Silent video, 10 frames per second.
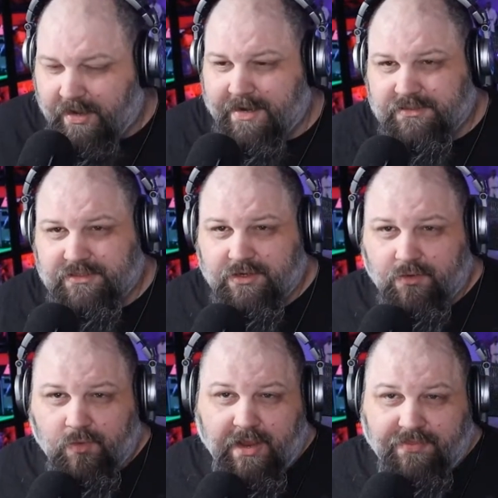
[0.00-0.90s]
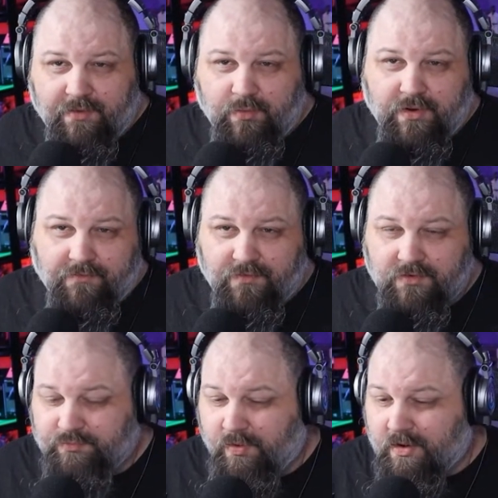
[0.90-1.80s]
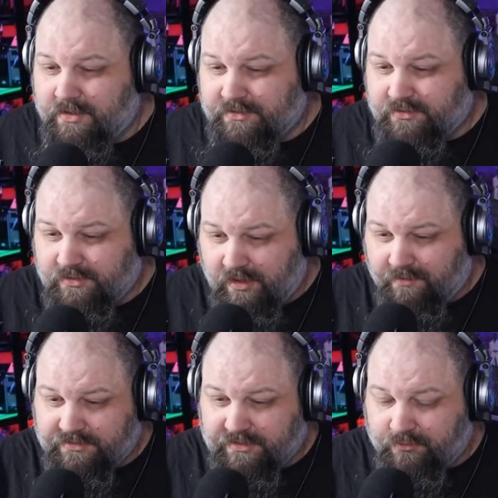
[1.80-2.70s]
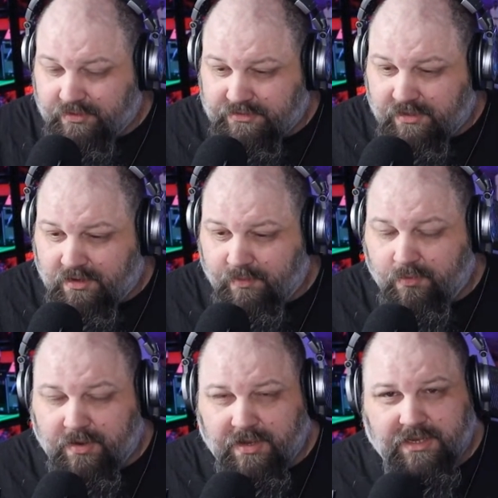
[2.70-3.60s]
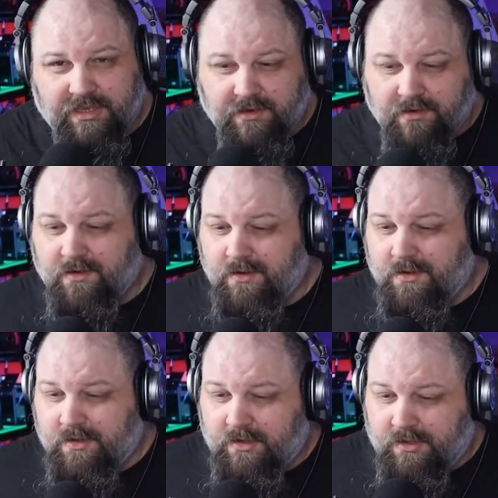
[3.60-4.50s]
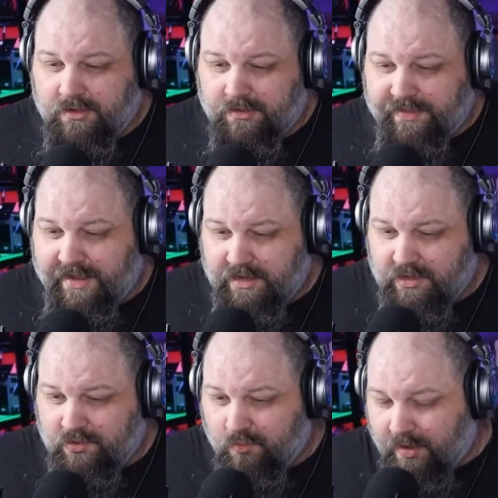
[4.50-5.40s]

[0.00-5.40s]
it's, what I think what our first part is, obviously, we're going to talk about what kind of gear that you might